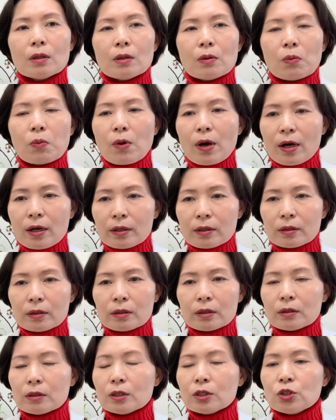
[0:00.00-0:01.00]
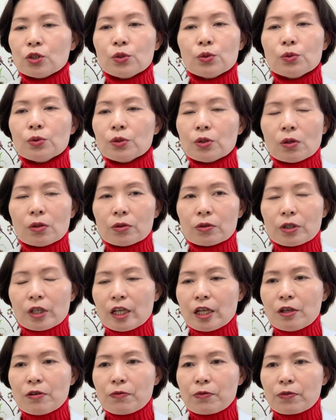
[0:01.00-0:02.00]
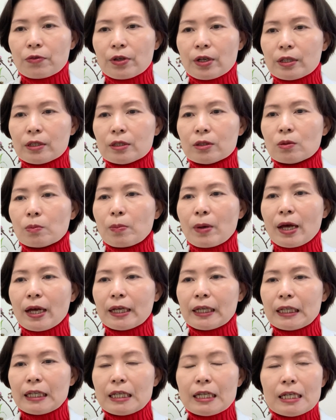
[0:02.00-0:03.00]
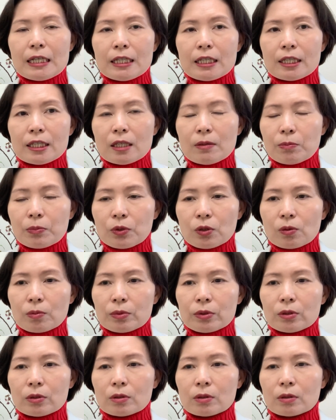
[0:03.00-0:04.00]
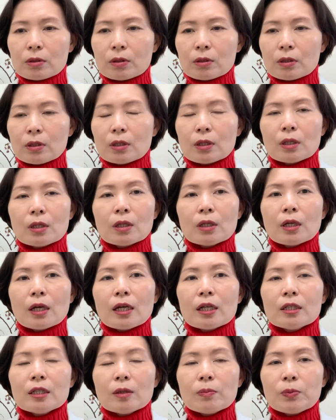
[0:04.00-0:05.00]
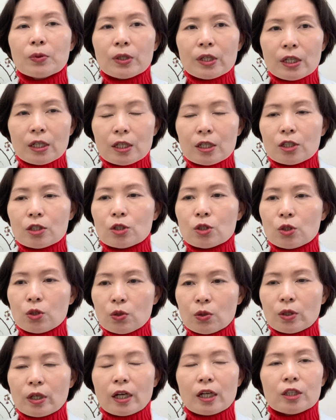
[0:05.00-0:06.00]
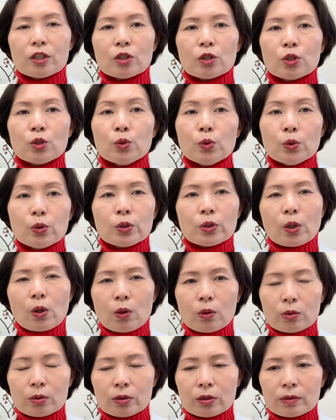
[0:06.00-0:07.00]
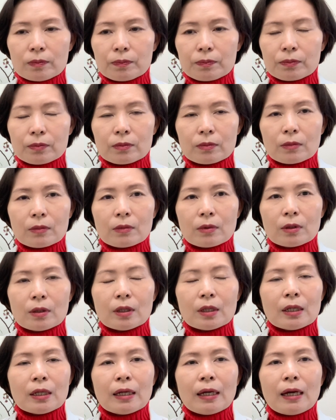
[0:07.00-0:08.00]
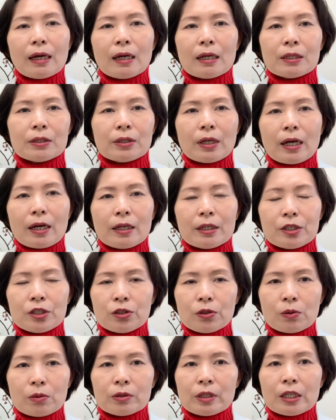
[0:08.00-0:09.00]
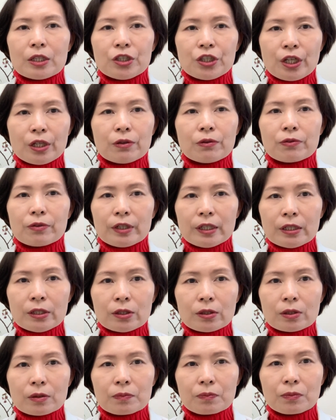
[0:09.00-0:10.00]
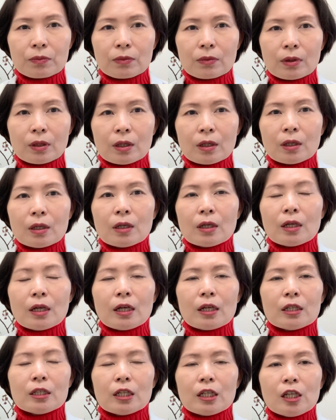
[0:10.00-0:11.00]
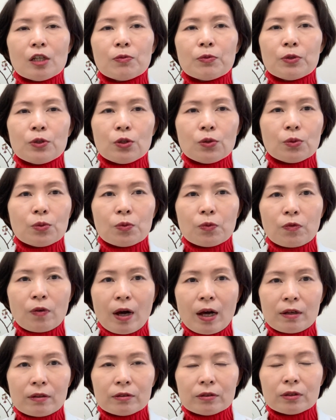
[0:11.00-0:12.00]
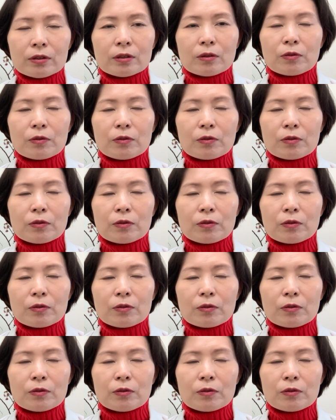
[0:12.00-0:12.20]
The one, do not influenced by each symptoms, and please look at the root cause, as I show the checklist. And if you find